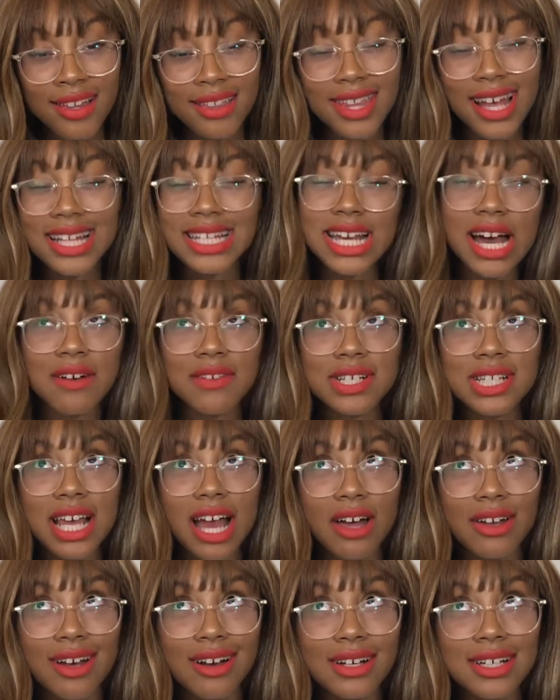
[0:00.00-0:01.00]
That's obviously
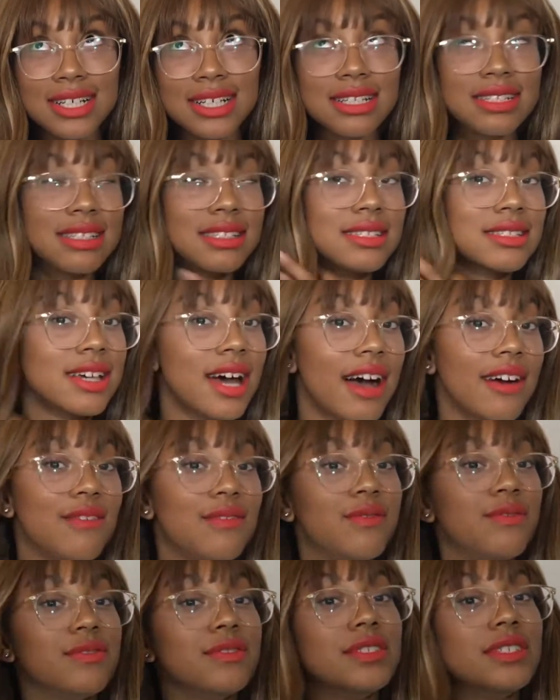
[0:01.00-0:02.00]
out now because I've
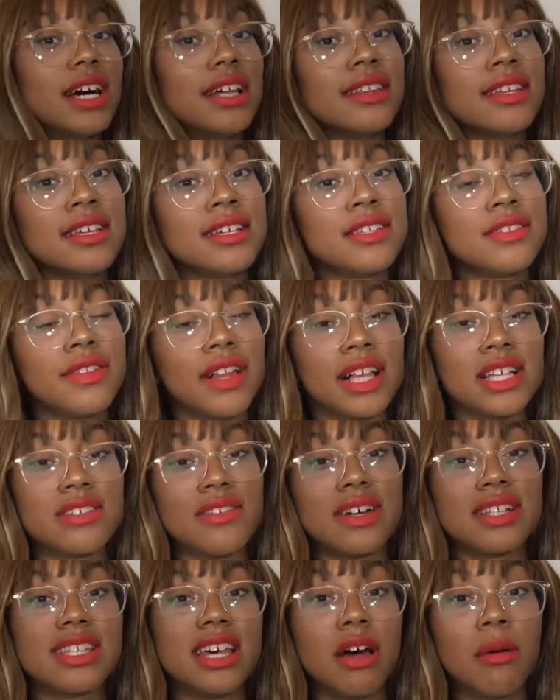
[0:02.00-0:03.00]
done this flexi
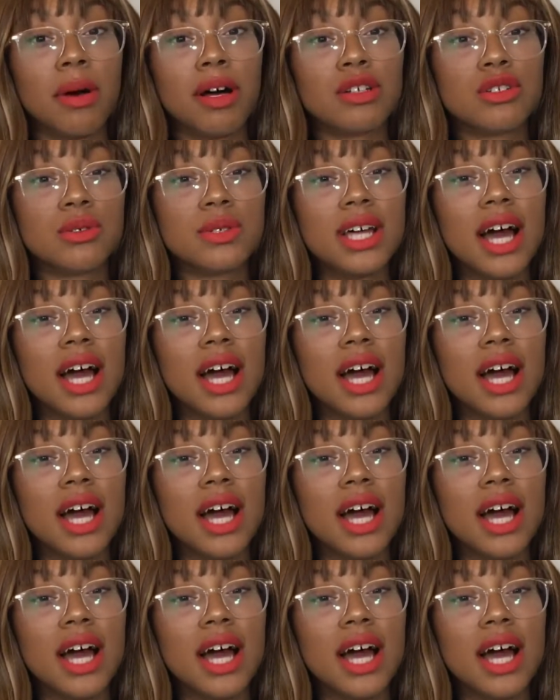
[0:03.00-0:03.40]
about 2